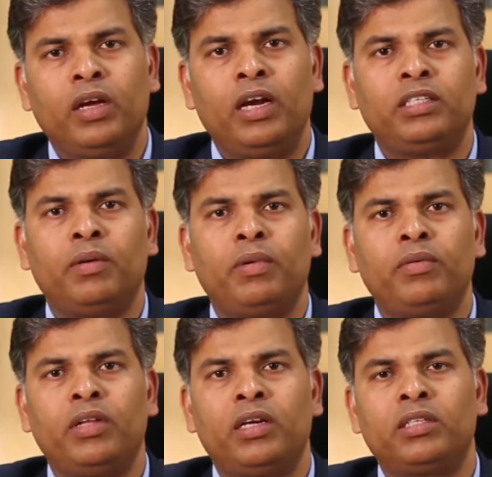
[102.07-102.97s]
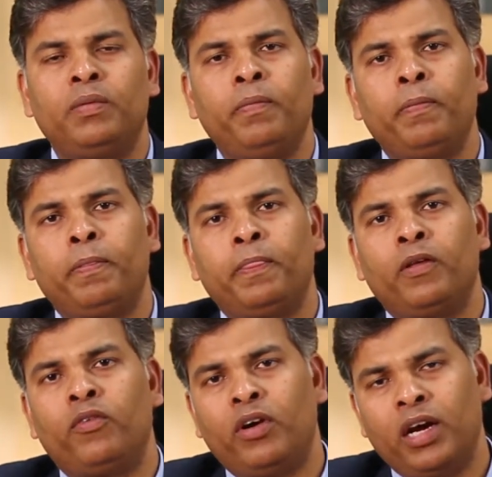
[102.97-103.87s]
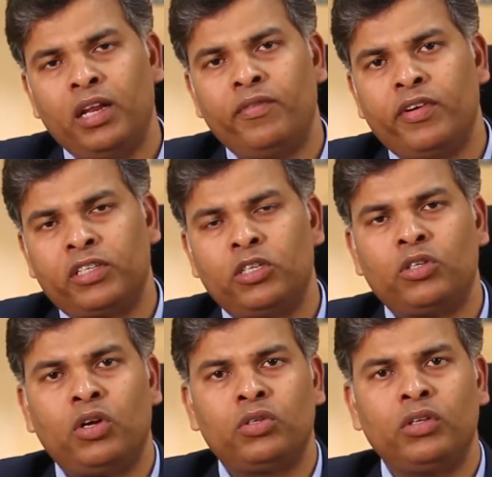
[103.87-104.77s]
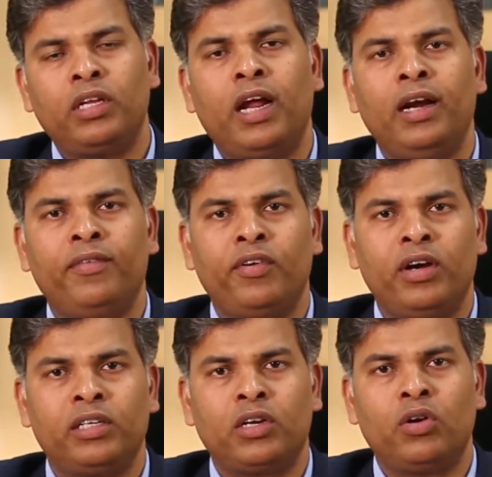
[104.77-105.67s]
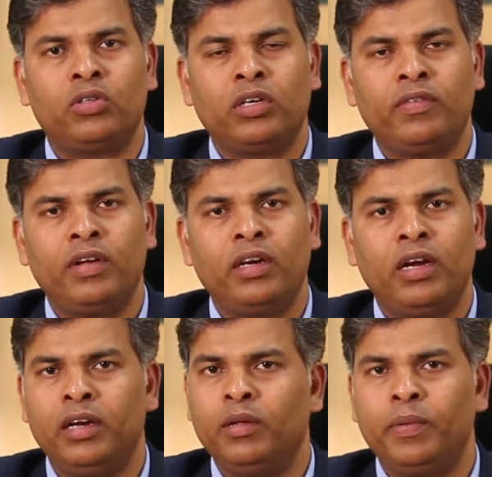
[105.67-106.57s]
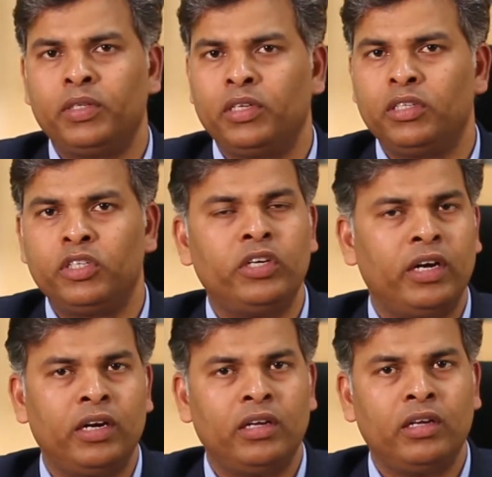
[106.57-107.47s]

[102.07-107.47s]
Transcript: and sometimes there are some fungal infections also, then antifungals are also given and the patient is treated.